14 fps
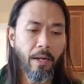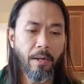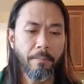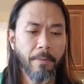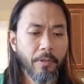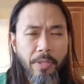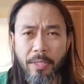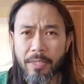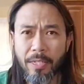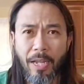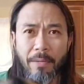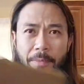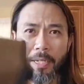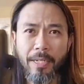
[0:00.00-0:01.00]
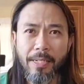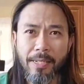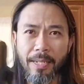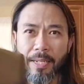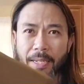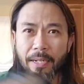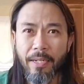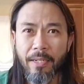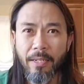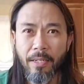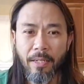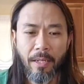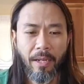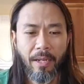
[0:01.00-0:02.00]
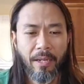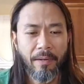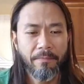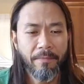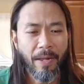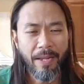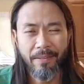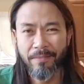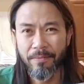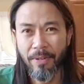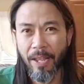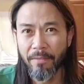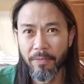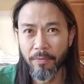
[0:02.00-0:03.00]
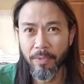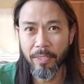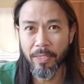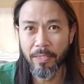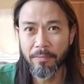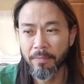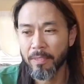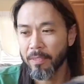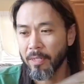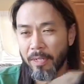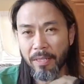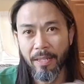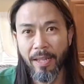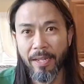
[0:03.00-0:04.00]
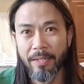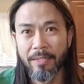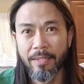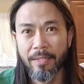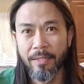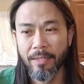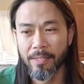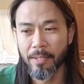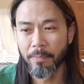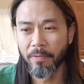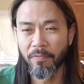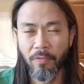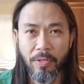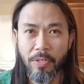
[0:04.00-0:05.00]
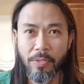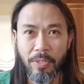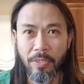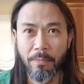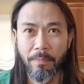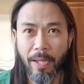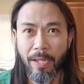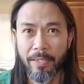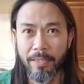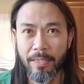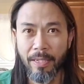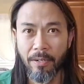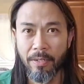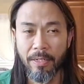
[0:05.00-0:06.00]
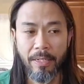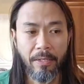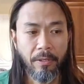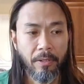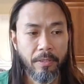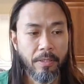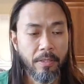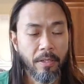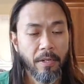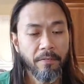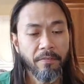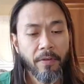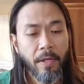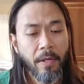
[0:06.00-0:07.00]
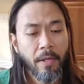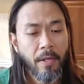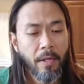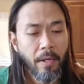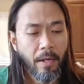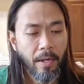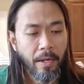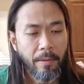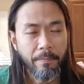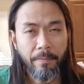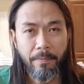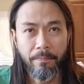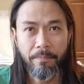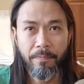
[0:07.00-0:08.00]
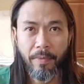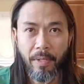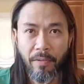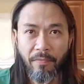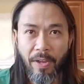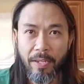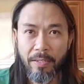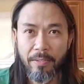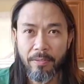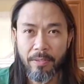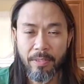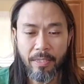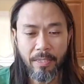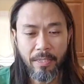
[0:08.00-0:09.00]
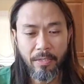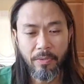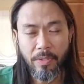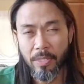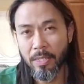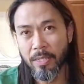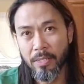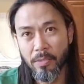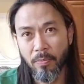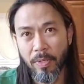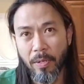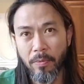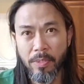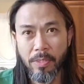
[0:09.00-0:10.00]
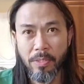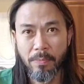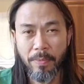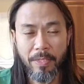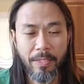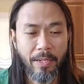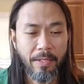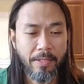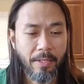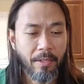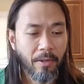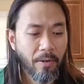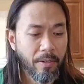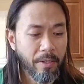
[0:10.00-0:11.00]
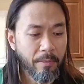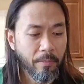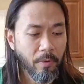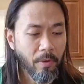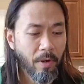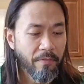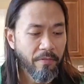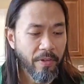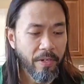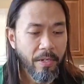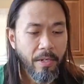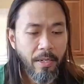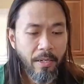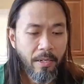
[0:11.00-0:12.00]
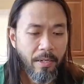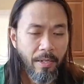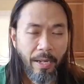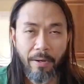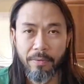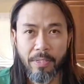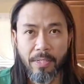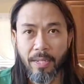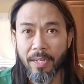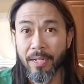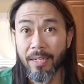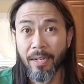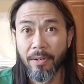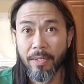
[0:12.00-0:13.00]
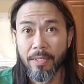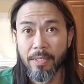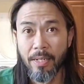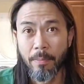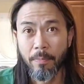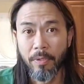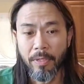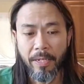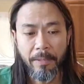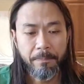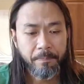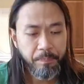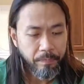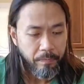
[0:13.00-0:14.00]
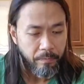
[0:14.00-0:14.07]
most of the time, like I said, I haven't really done that because I prefer using the bag to carry gear and stuff. If I did use this when I was using my DSLR a little more often, I would just kind of carry it separately.